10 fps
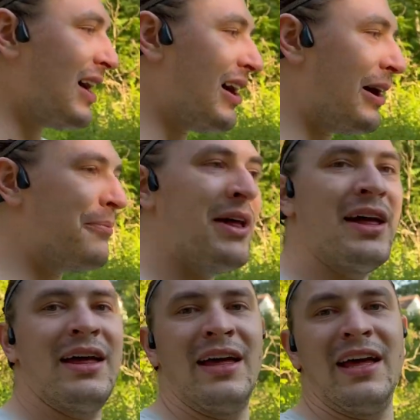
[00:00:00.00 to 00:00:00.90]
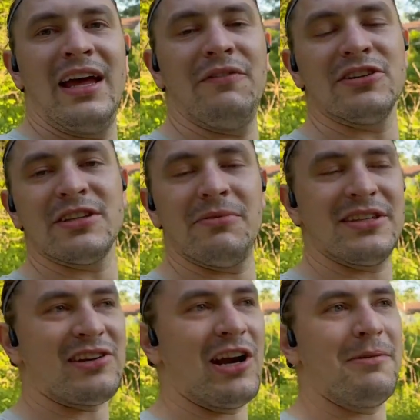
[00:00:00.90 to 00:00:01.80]
Um, if you're someone
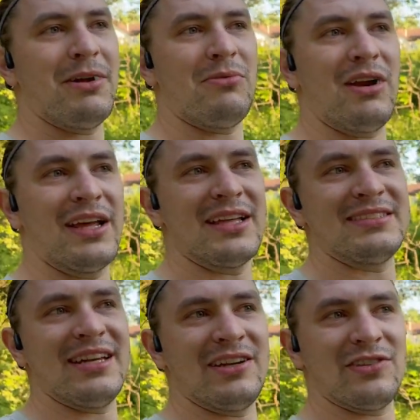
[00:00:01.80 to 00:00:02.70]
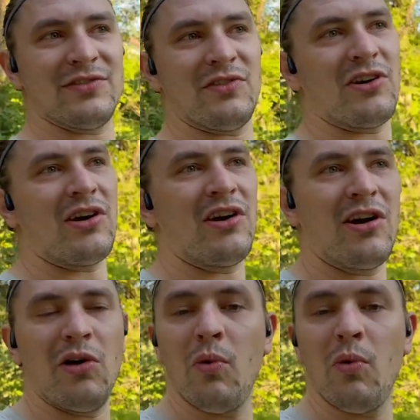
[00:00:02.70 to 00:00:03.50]
that's already been running in sandals for